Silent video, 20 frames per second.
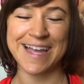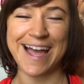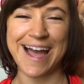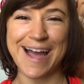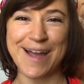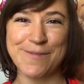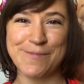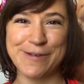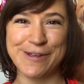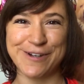
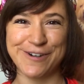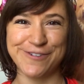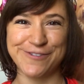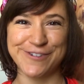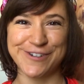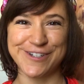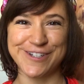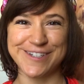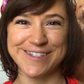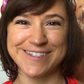Hi,
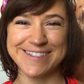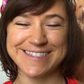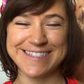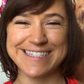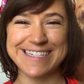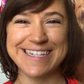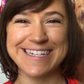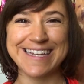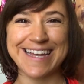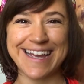beautiful.
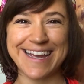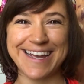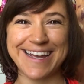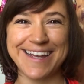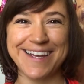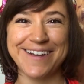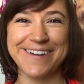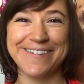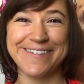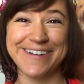
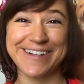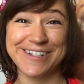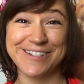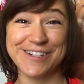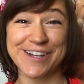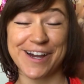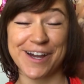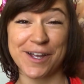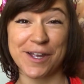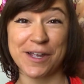Today we are
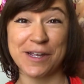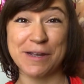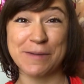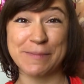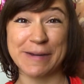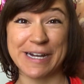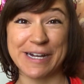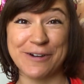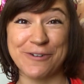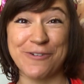talking
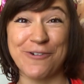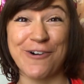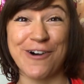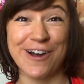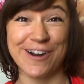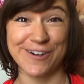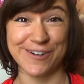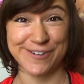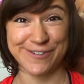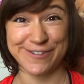about
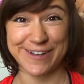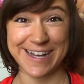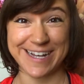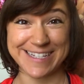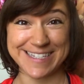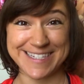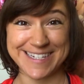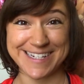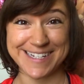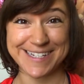water
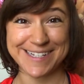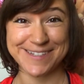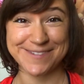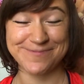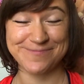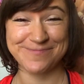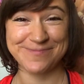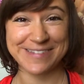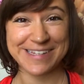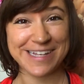fasting.
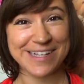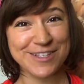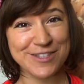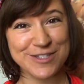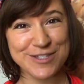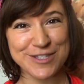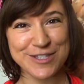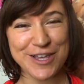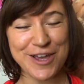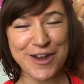
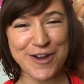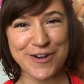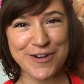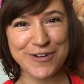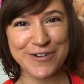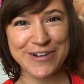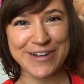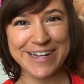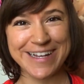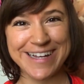So,
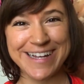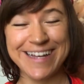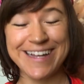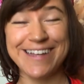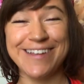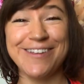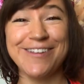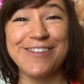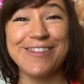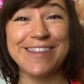
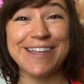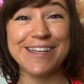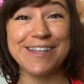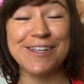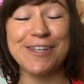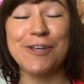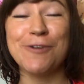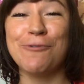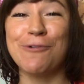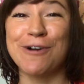you
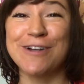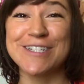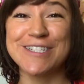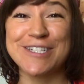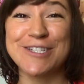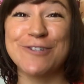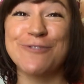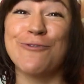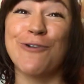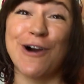think you want
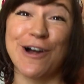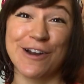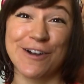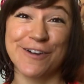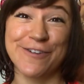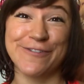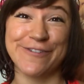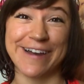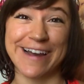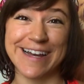to water
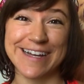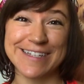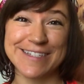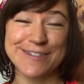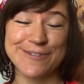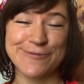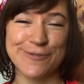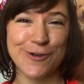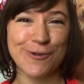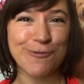
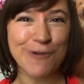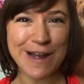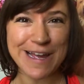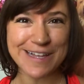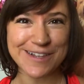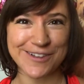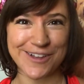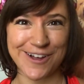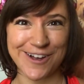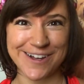fast for
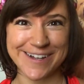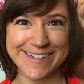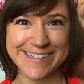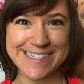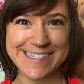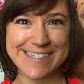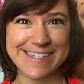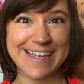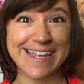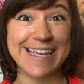weight
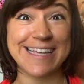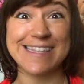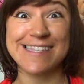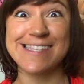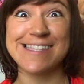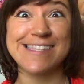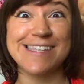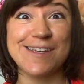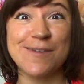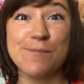loss. It
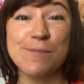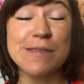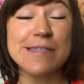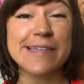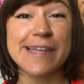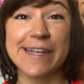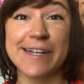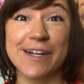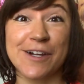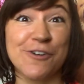seems
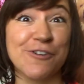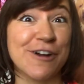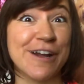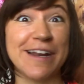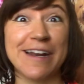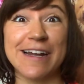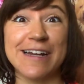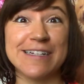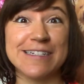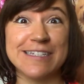like a
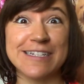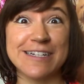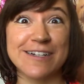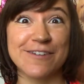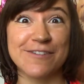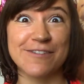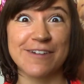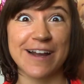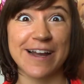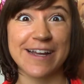great idea,
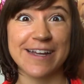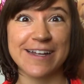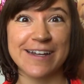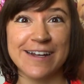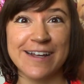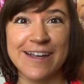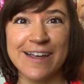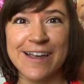right?